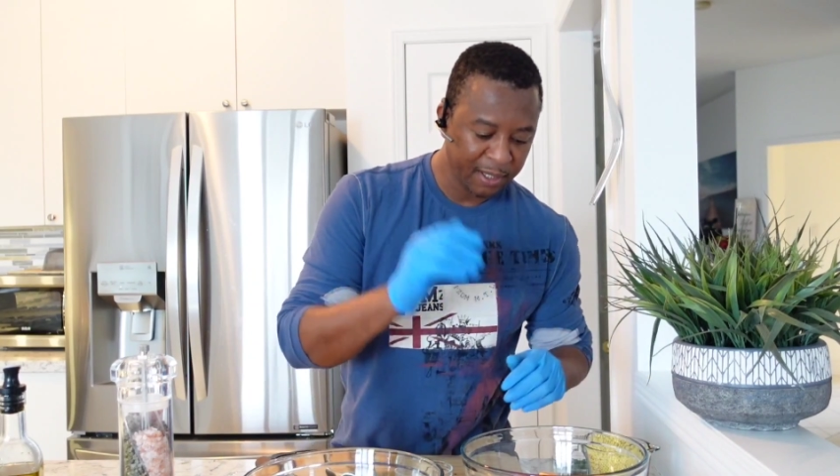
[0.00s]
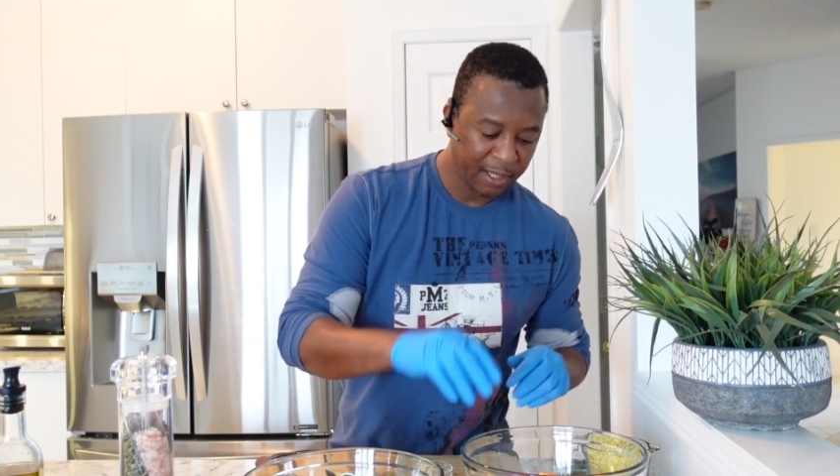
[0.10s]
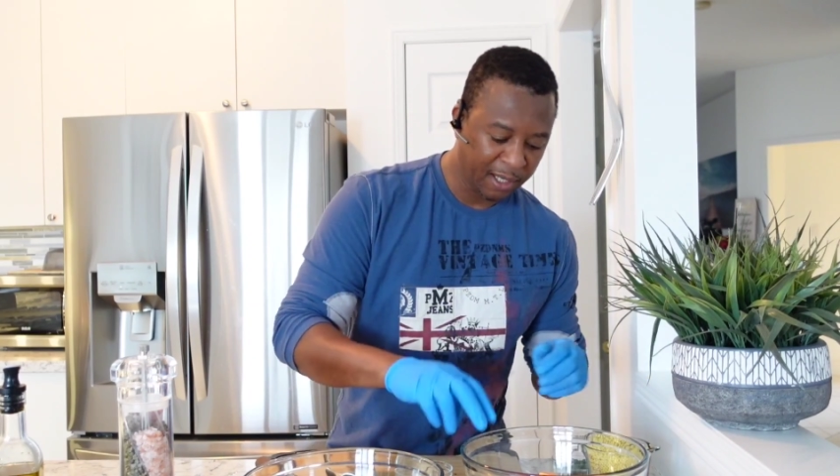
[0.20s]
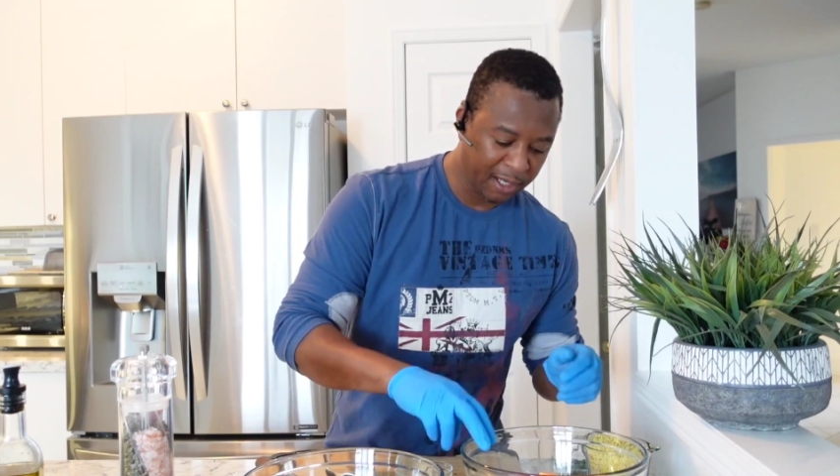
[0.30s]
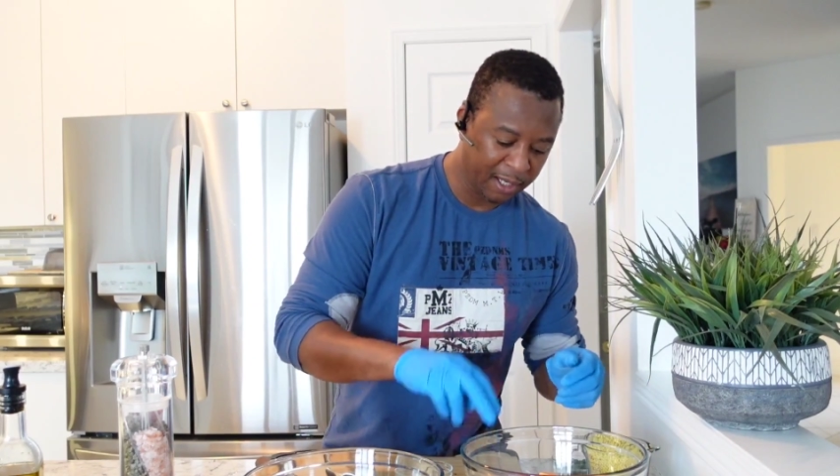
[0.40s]

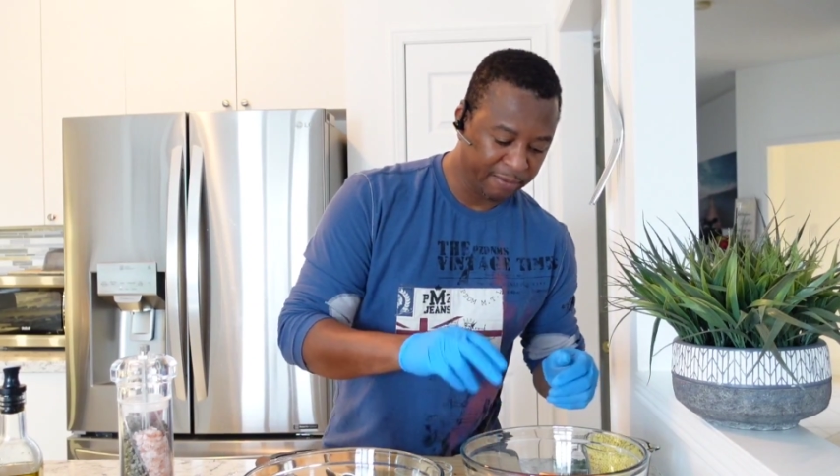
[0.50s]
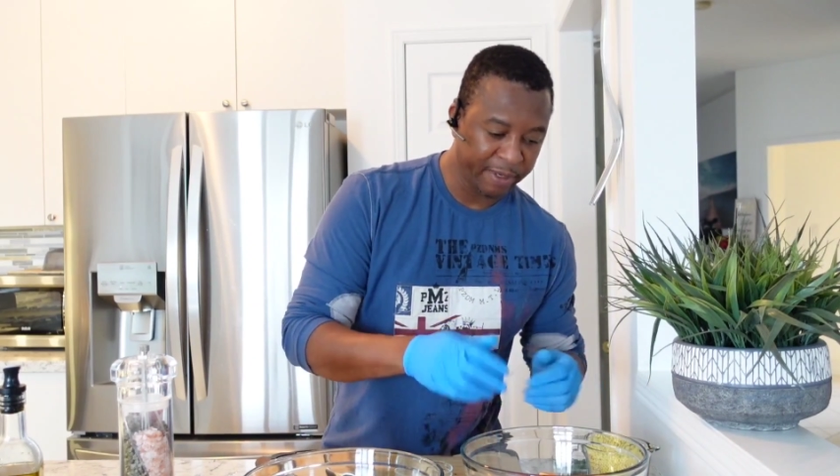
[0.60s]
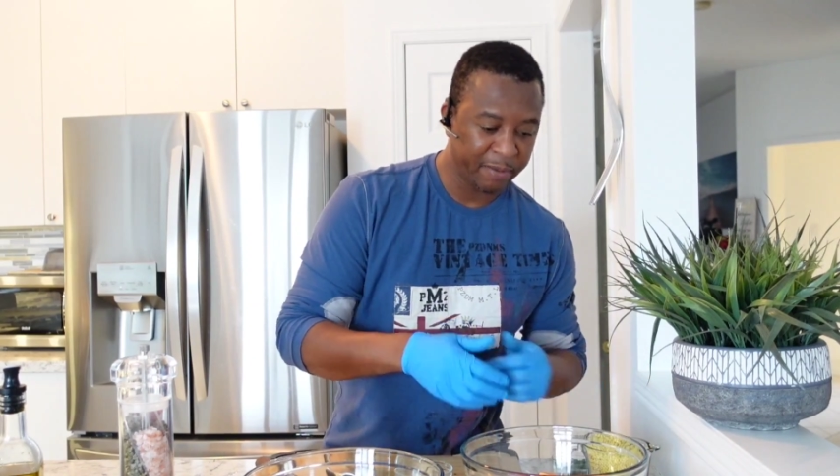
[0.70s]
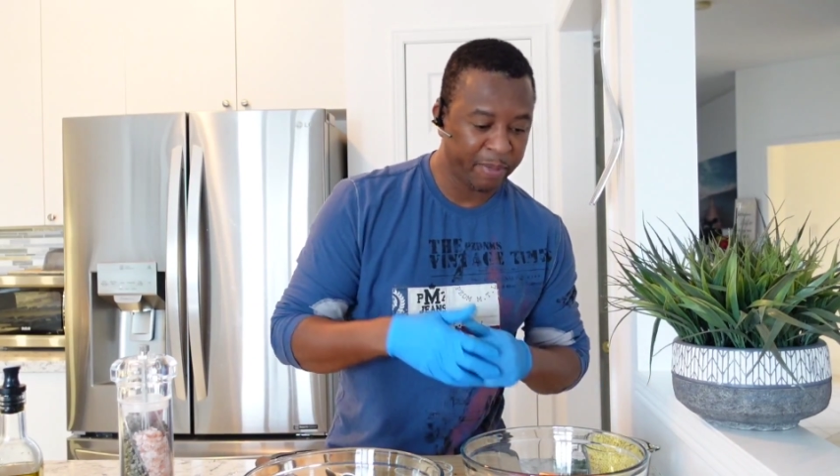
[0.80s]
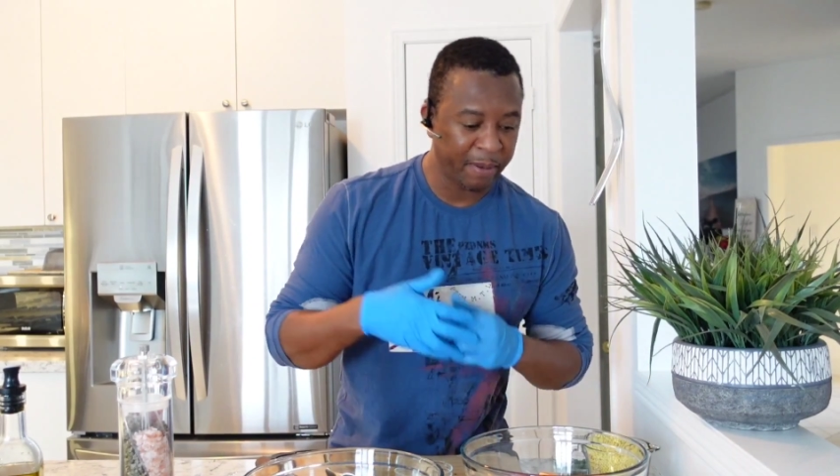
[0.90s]

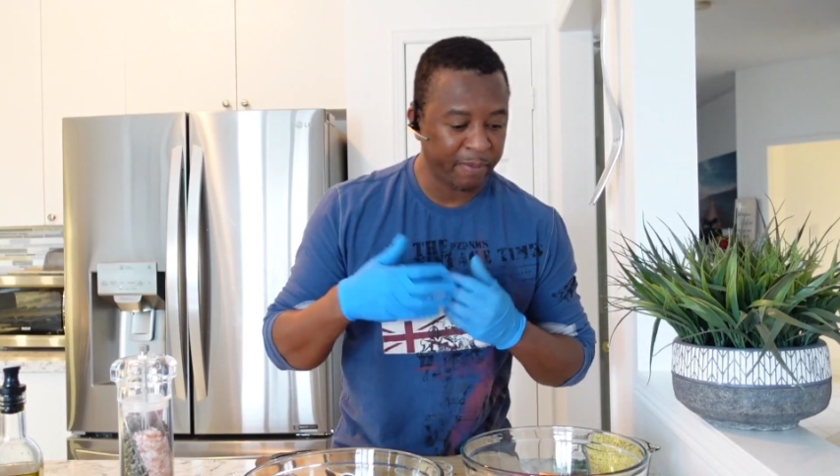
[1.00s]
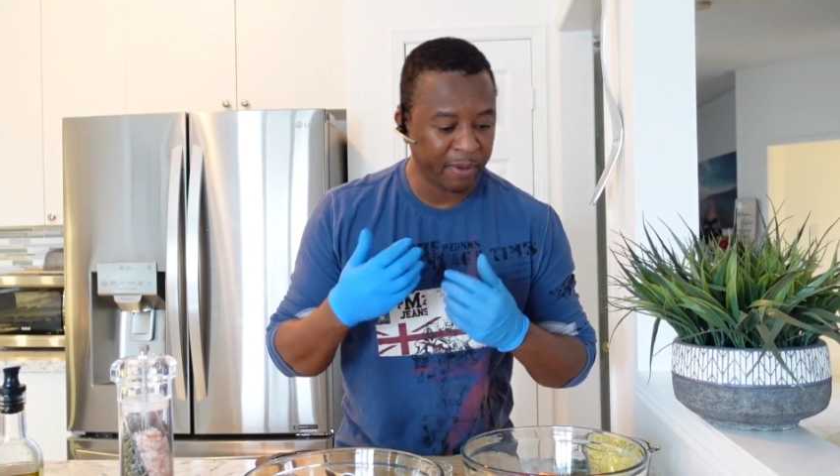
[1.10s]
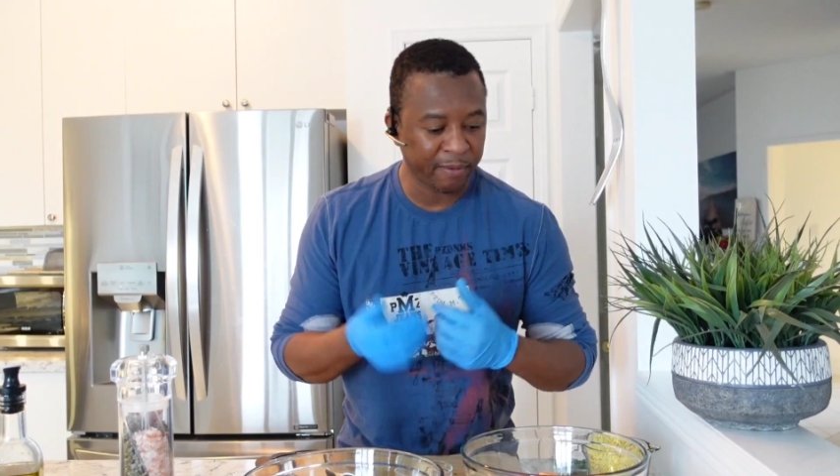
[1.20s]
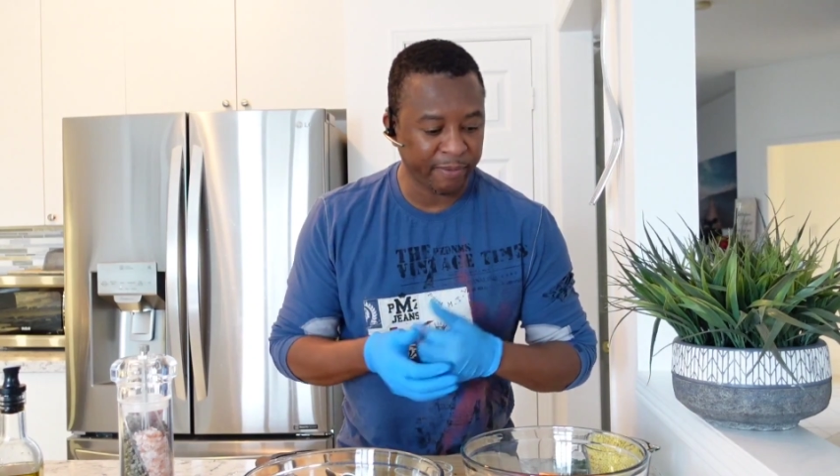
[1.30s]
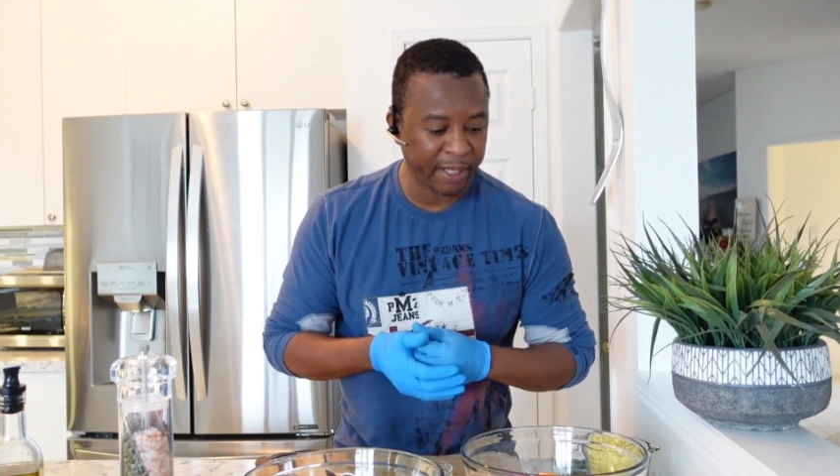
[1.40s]
red
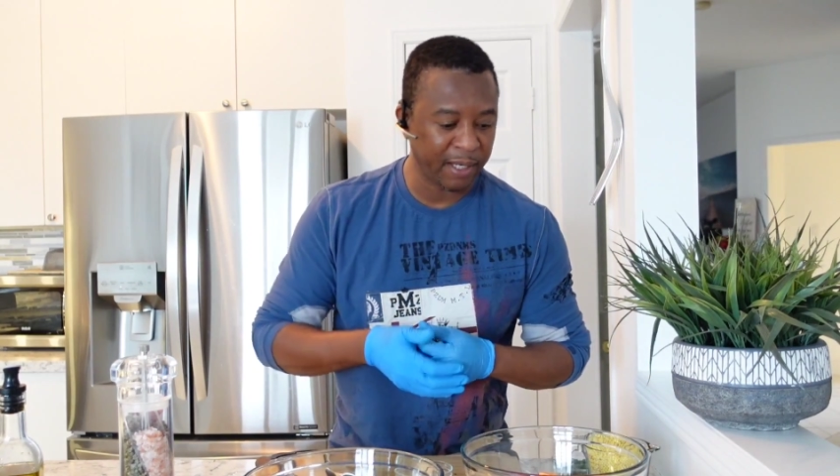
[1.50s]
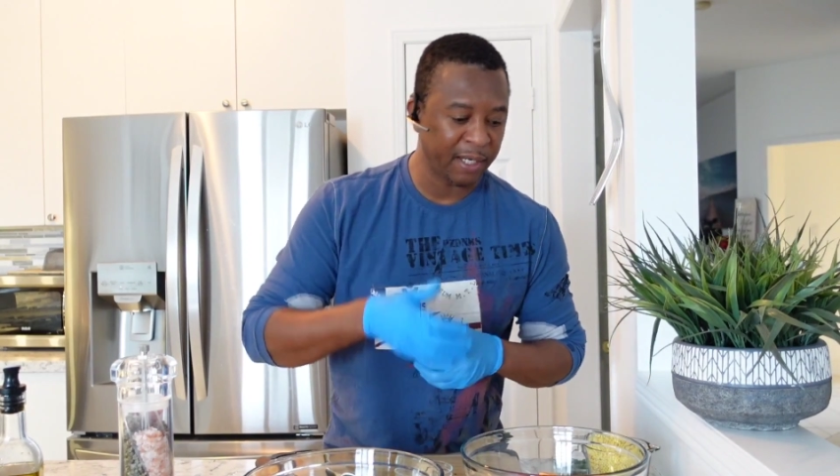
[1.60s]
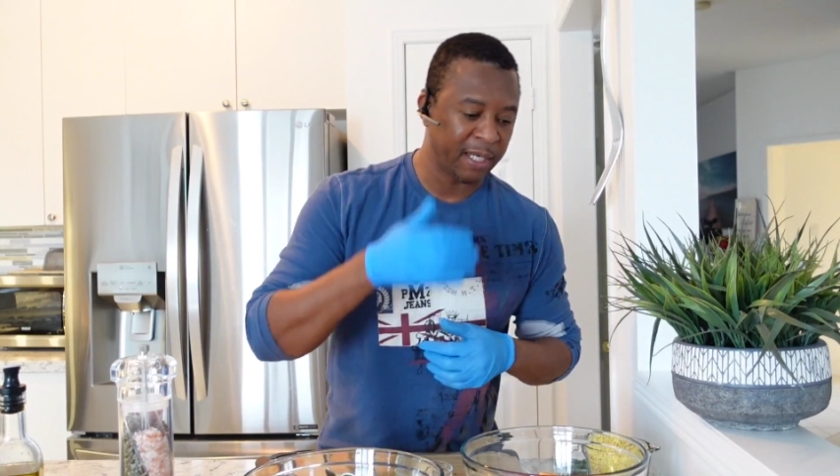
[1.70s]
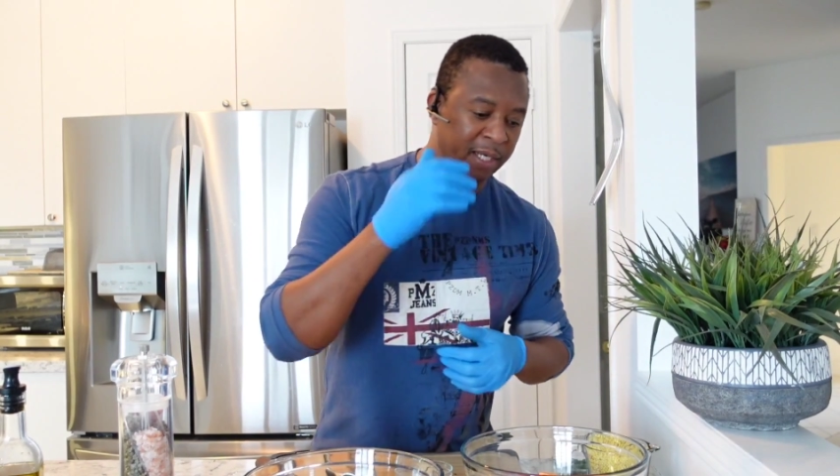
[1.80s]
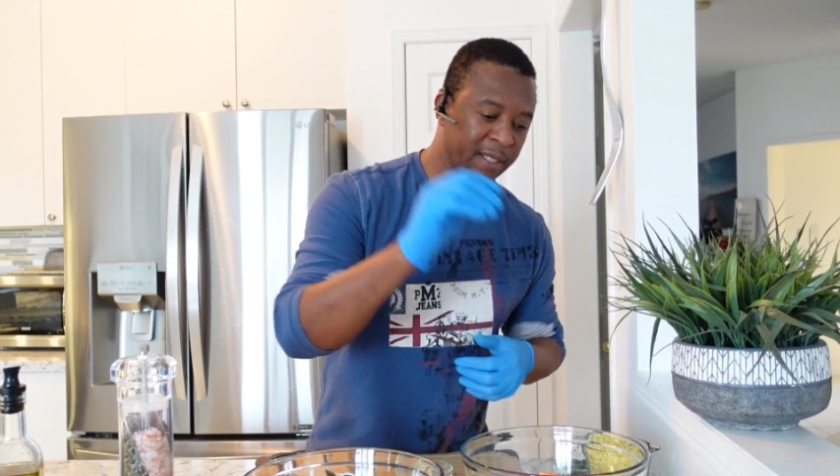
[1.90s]
pepper, red
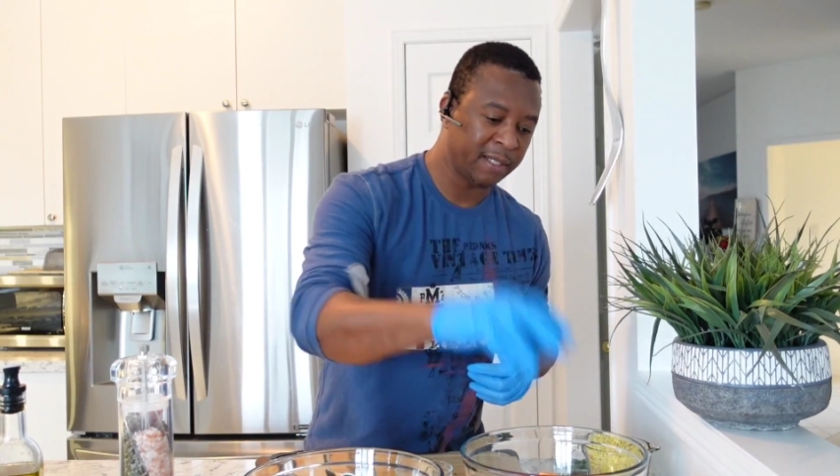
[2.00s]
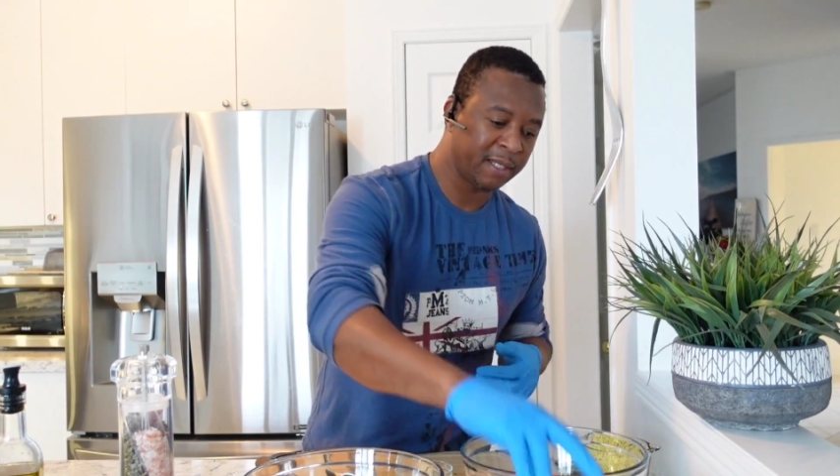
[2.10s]
onions,